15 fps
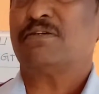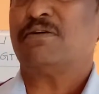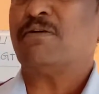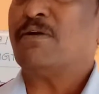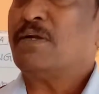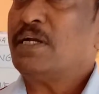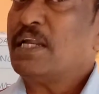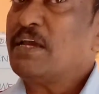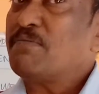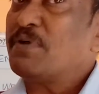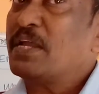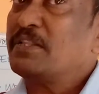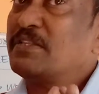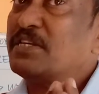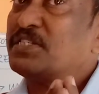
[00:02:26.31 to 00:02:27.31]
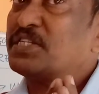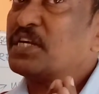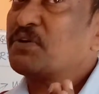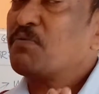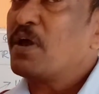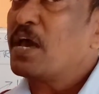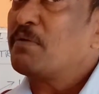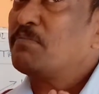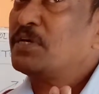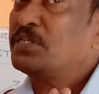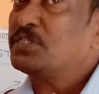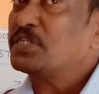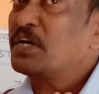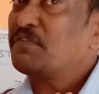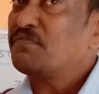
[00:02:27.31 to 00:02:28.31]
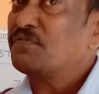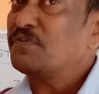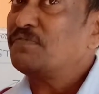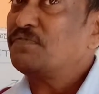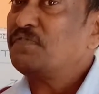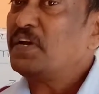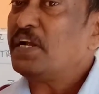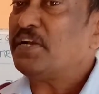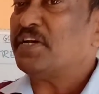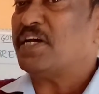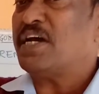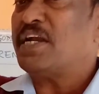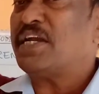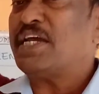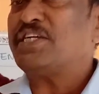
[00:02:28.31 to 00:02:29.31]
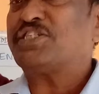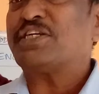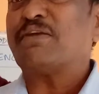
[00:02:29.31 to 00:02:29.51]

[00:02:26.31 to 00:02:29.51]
Only when these requirements are fulfilled, a nation